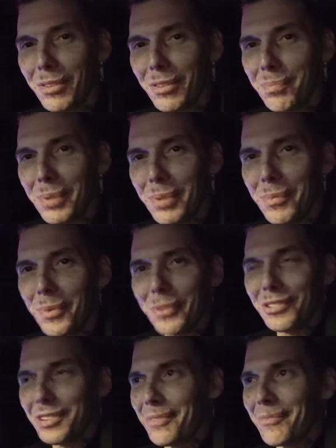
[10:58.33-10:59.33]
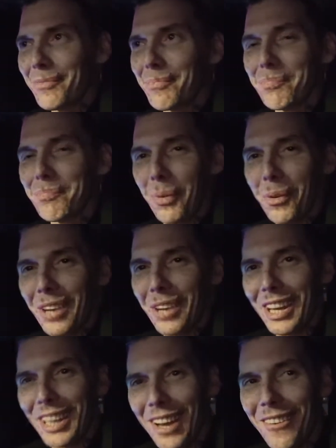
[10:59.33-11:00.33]
people just get bored
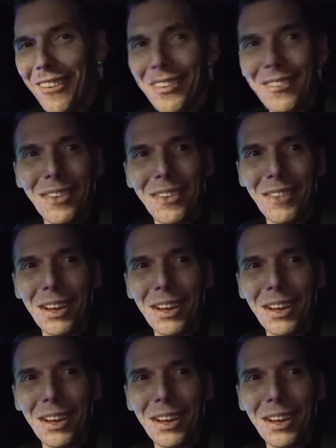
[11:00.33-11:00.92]
hanging out with me. Like,